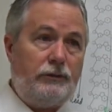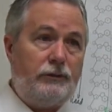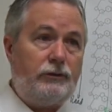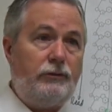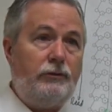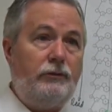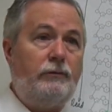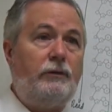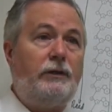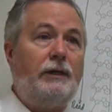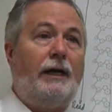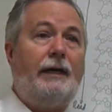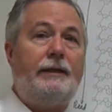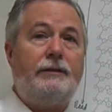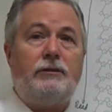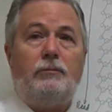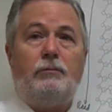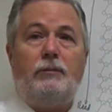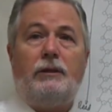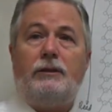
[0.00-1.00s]
So you've got
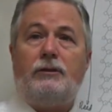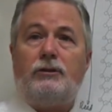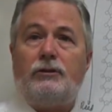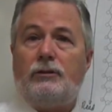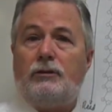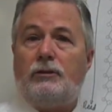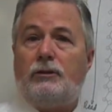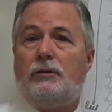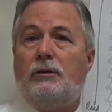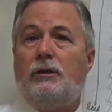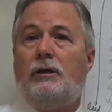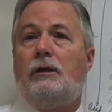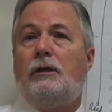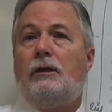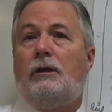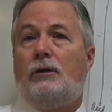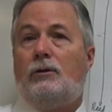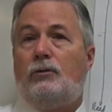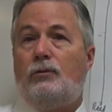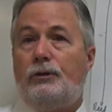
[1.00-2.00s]
to make sure
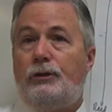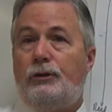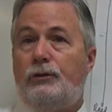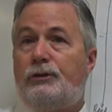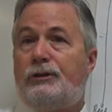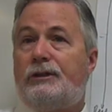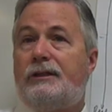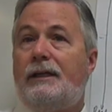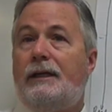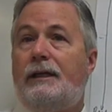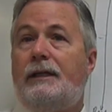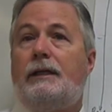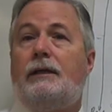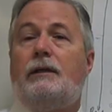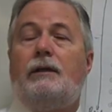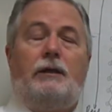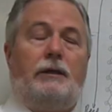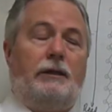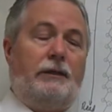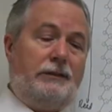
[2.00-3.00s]
when you study,
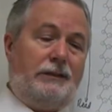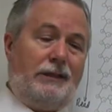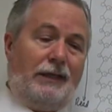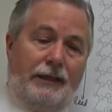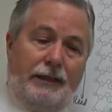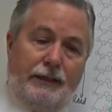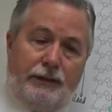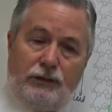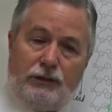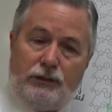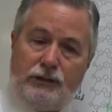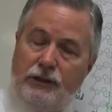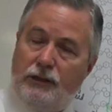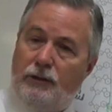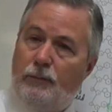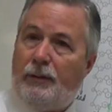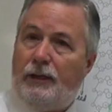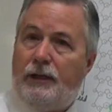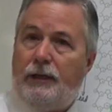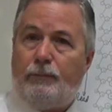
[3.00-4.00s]
take a sheet
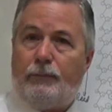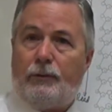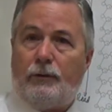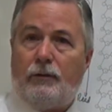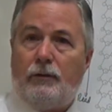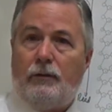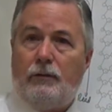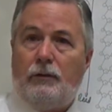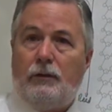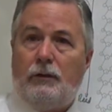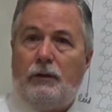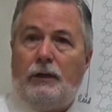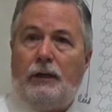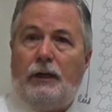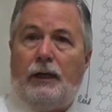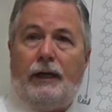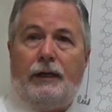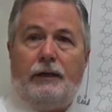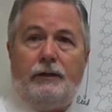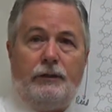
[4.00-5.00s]
of paper
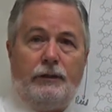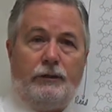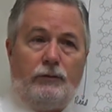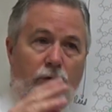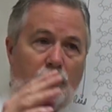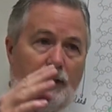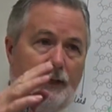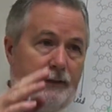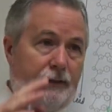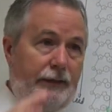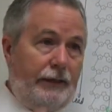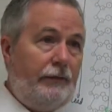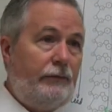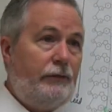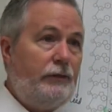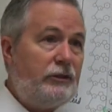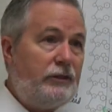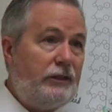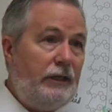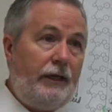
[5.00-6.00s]
and then write down
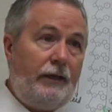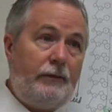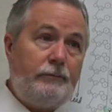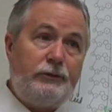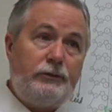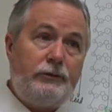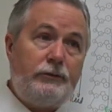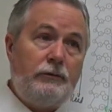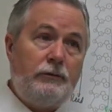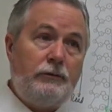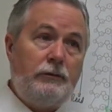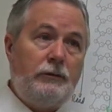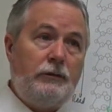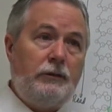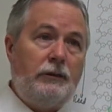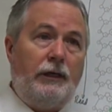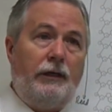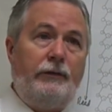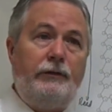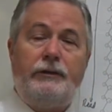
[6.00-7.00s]
the steps
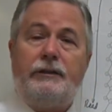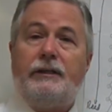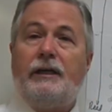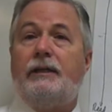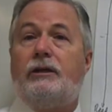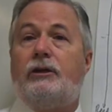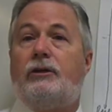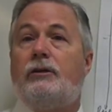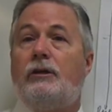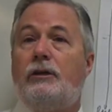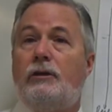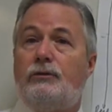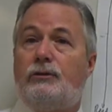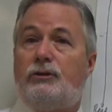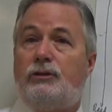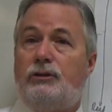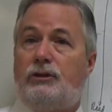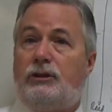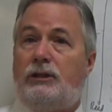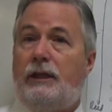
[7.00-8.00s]
and then take your
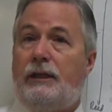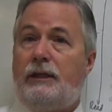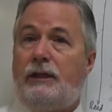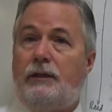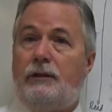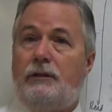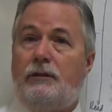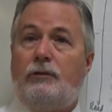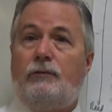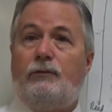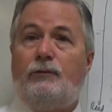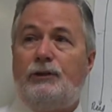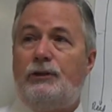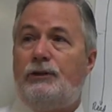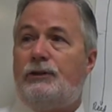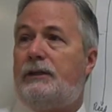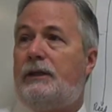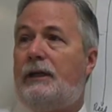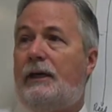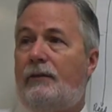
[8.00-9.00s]
notes and check it. You've
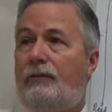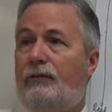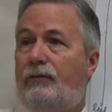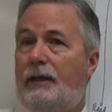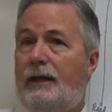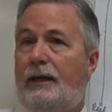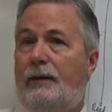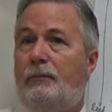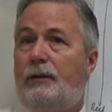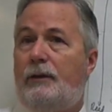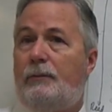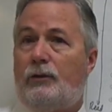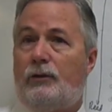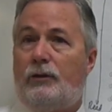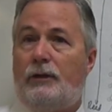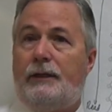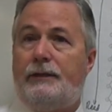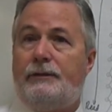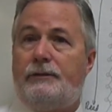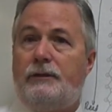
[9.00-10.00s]
just got to flat
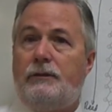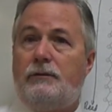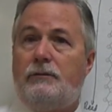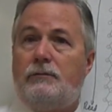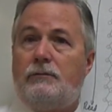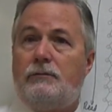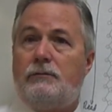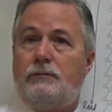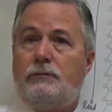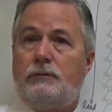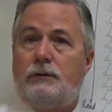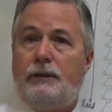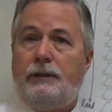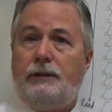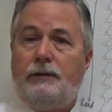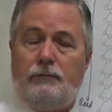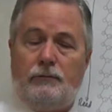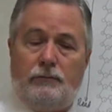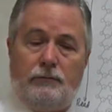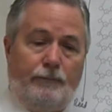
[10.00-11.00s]
memorize it. Okay?